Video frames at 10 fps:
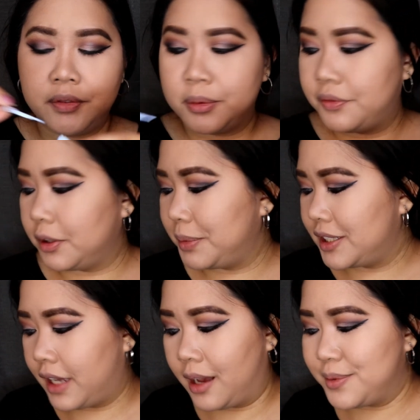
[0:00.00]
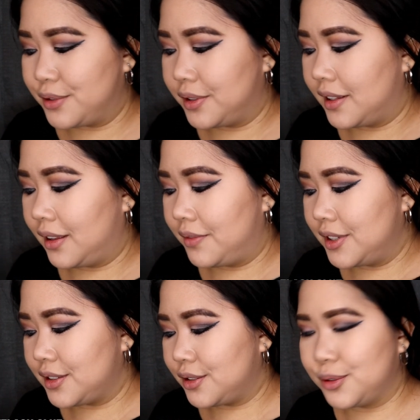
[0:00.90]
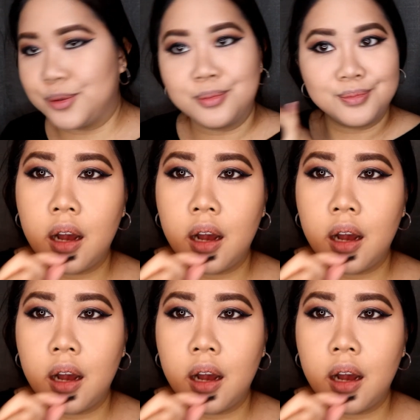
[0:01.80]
from the Philippines. Absolutely love this glue.